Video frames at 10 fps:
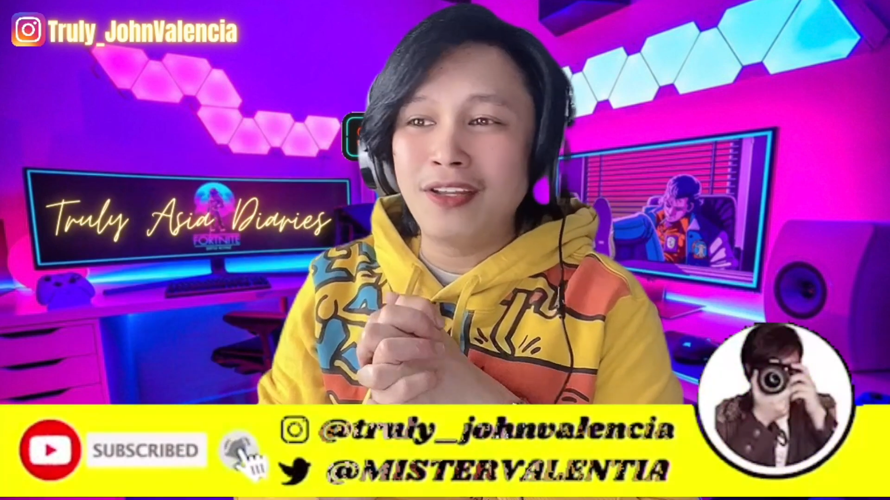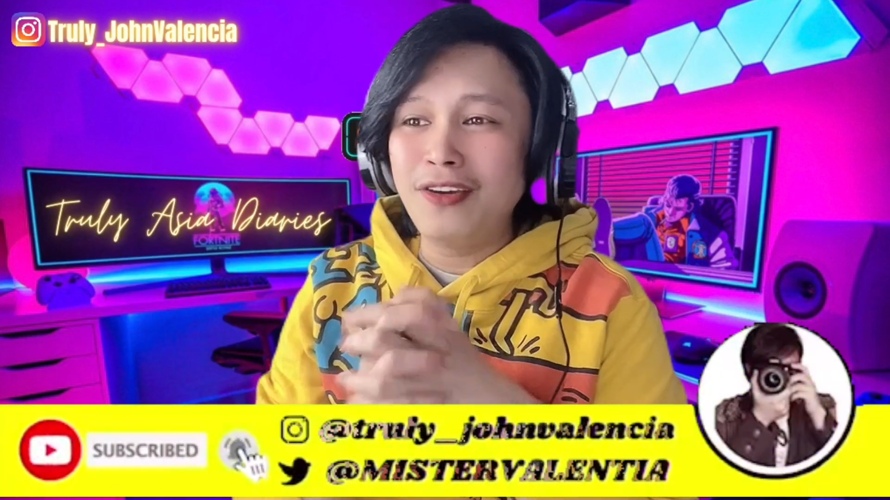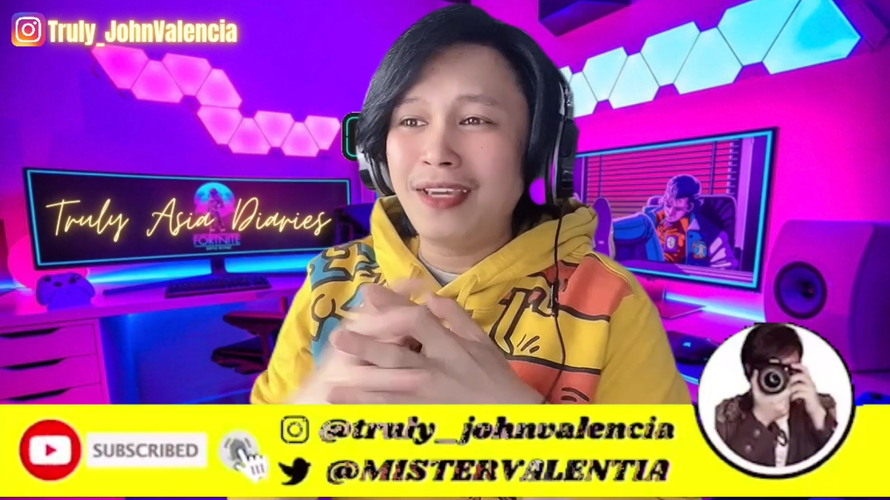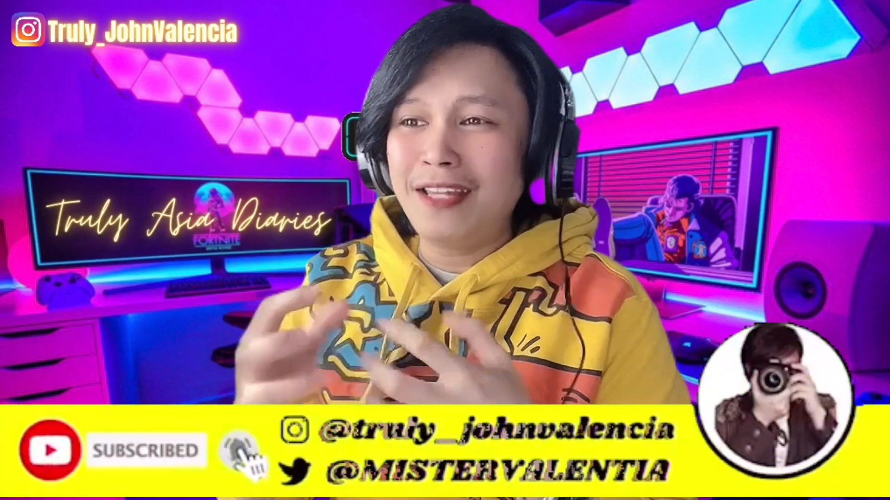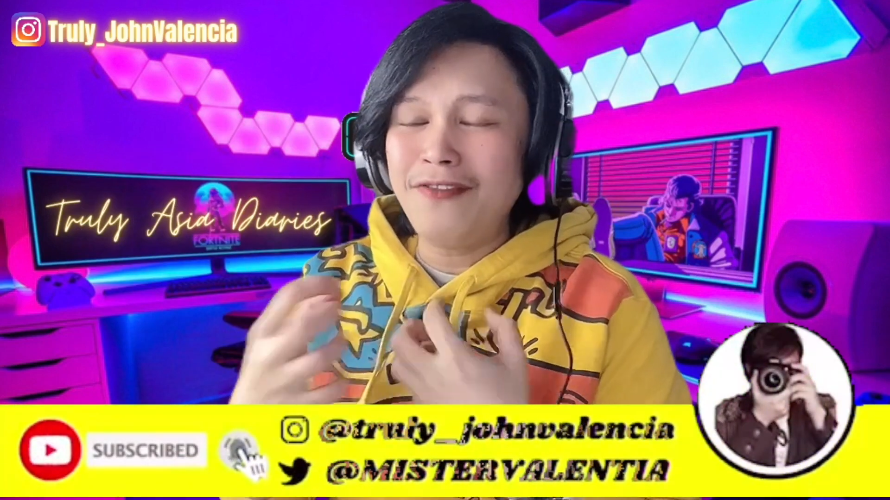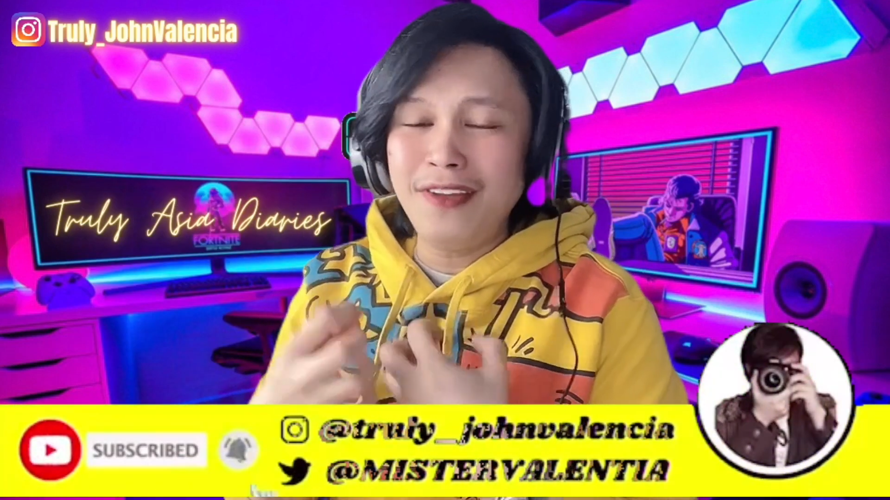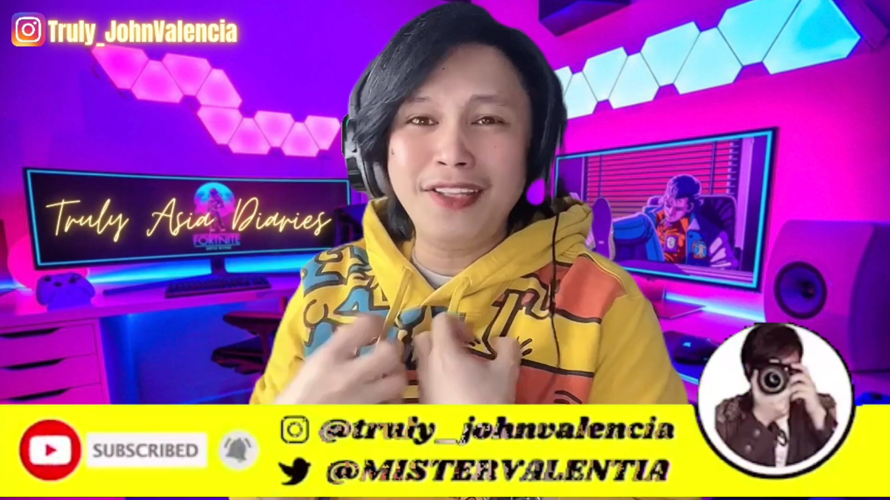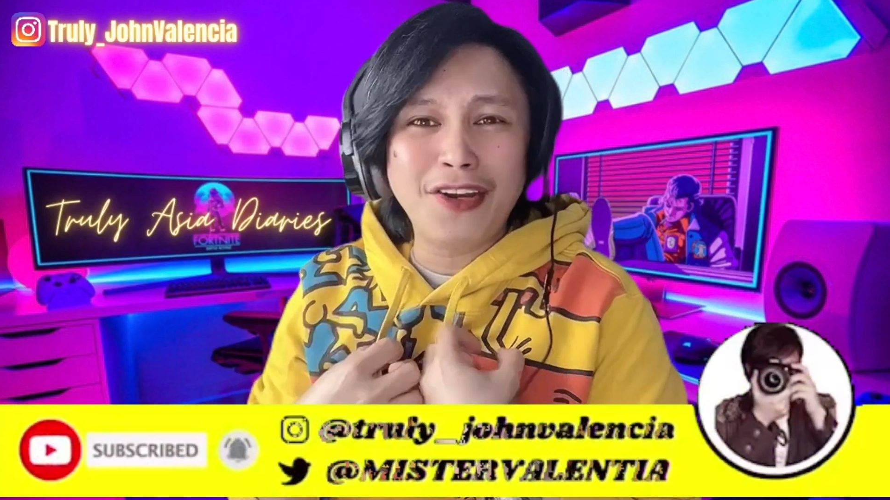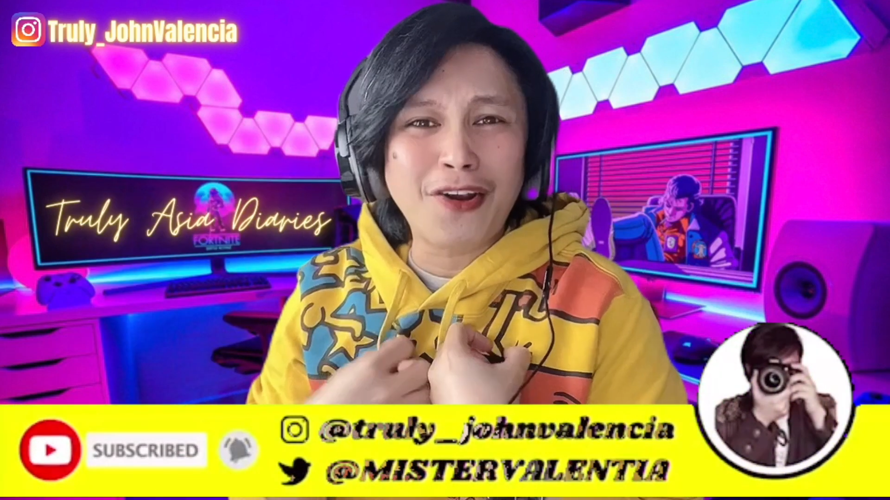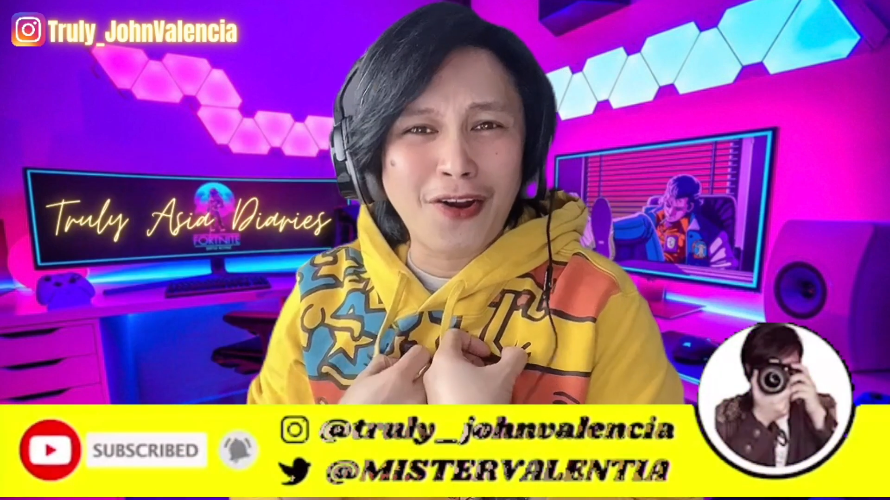You can feel
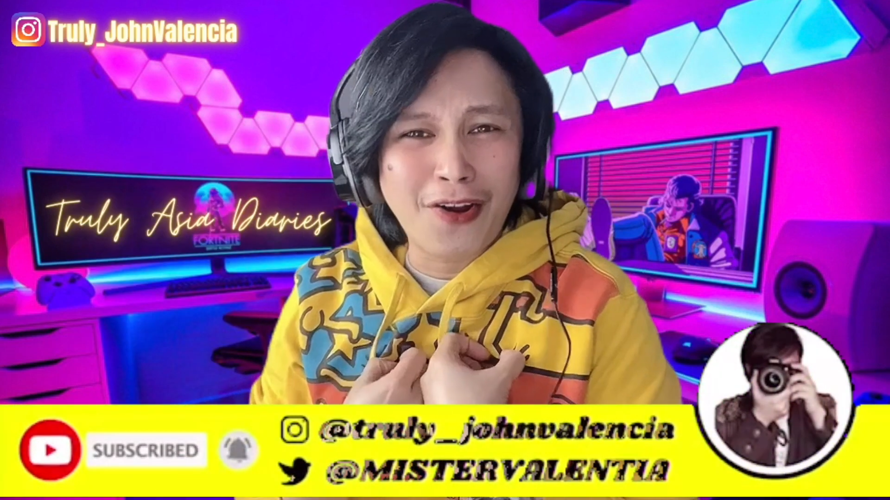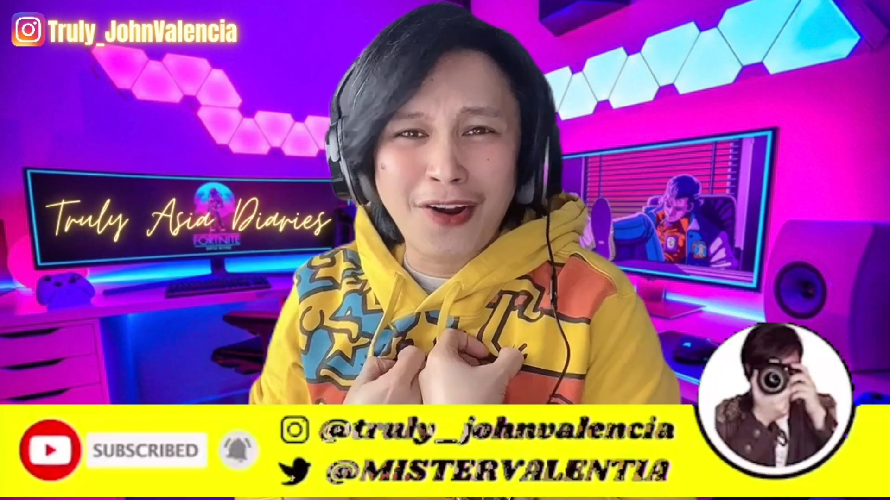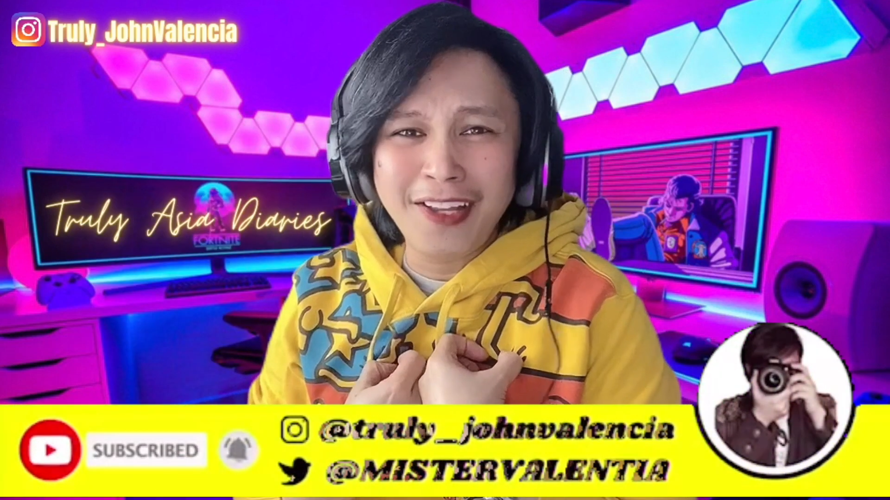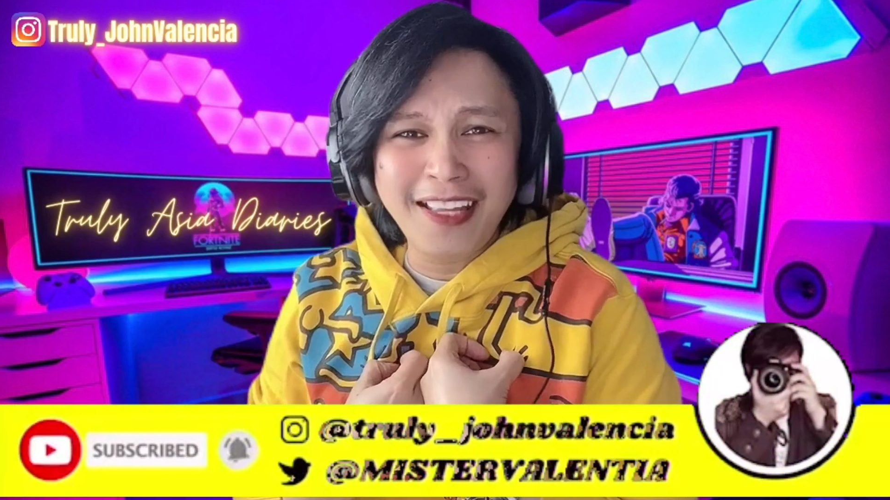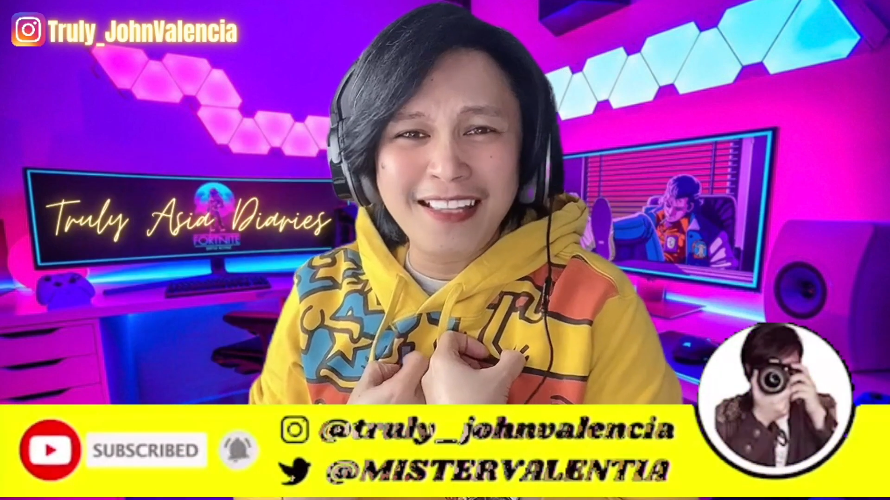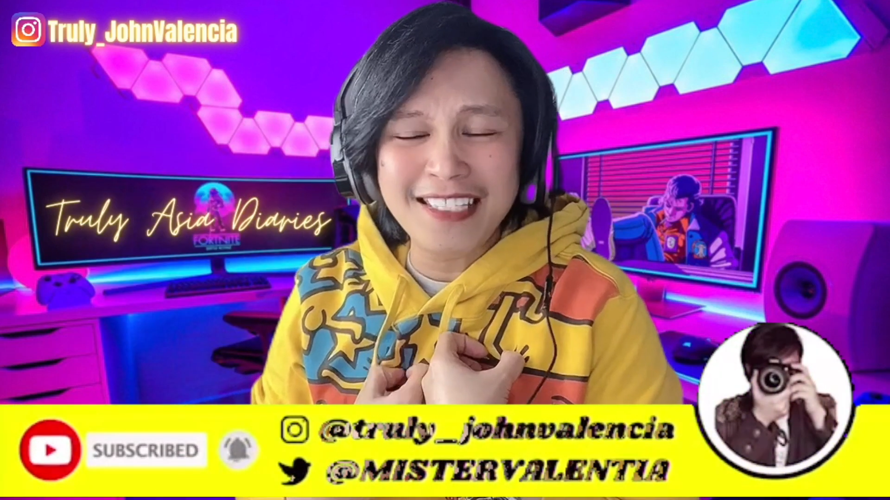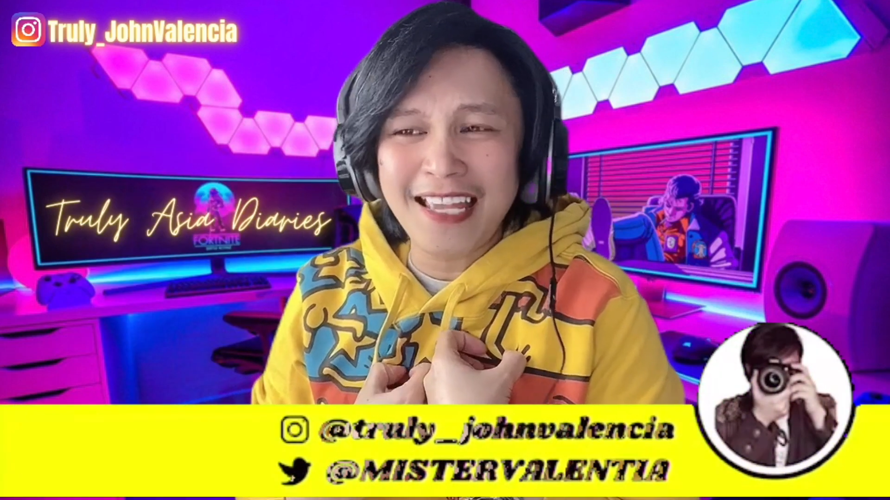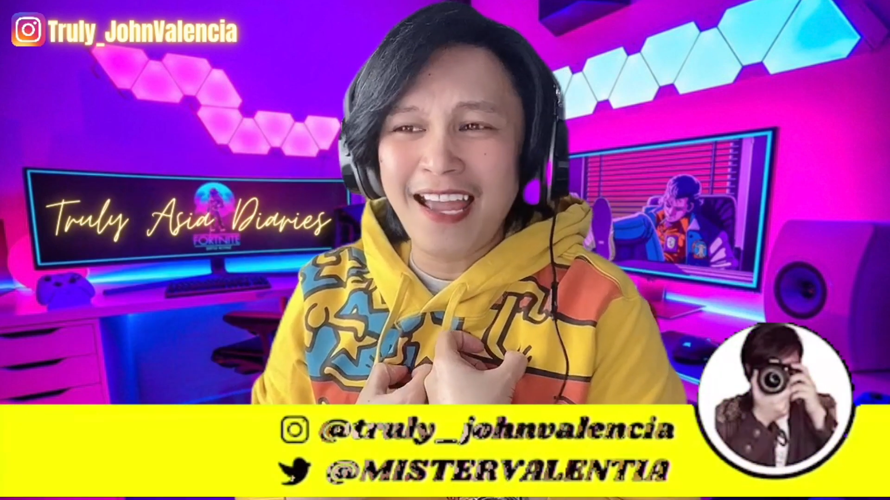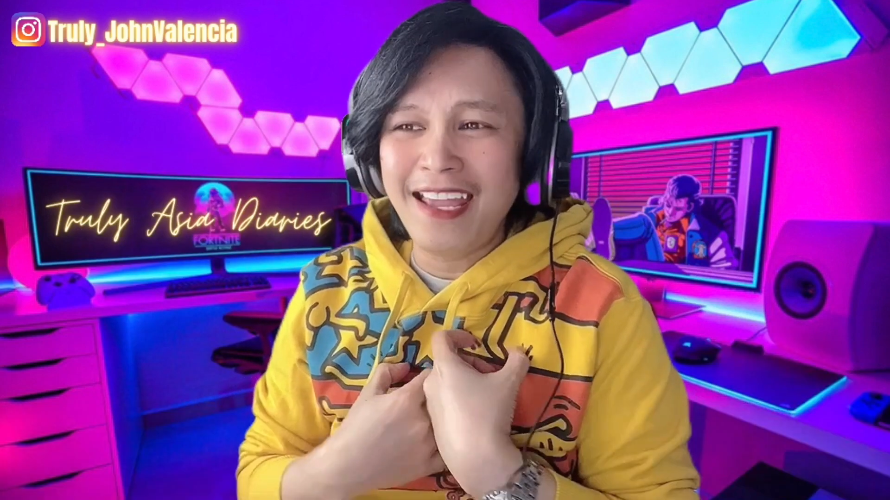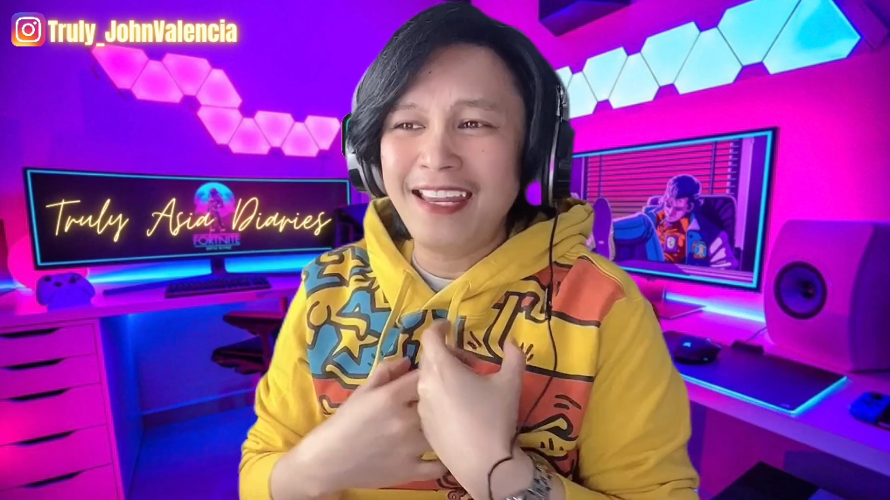the hurt
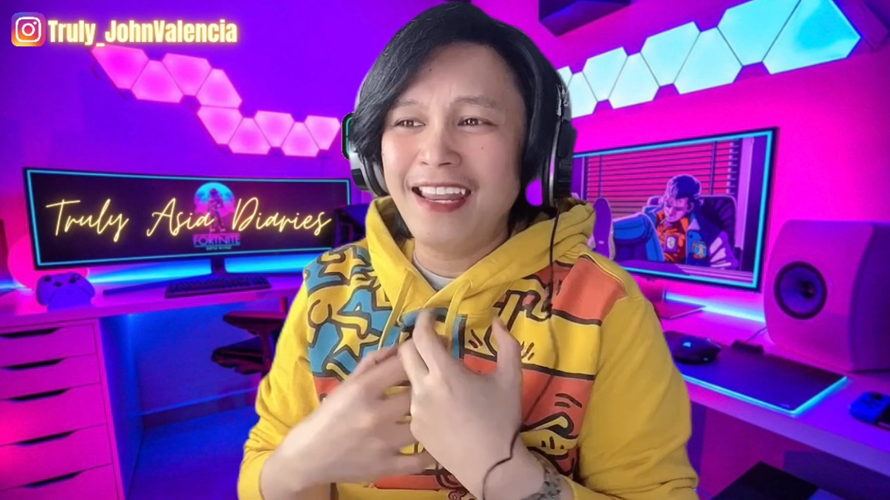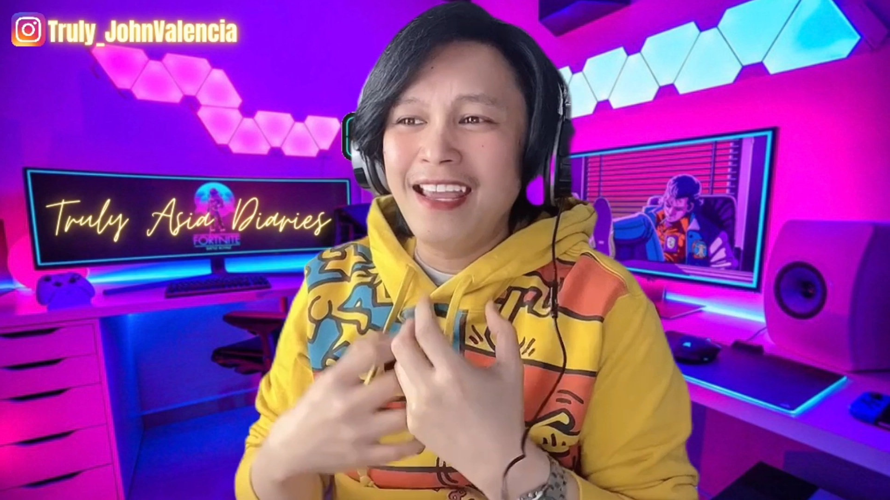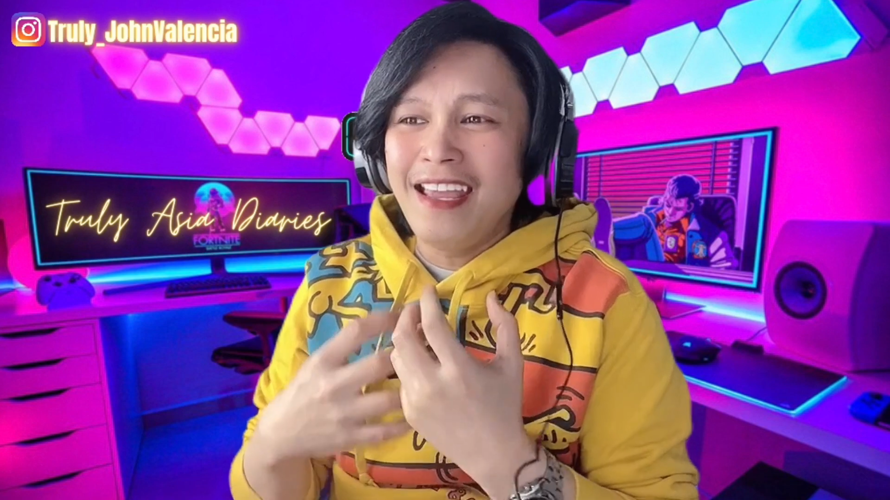inside,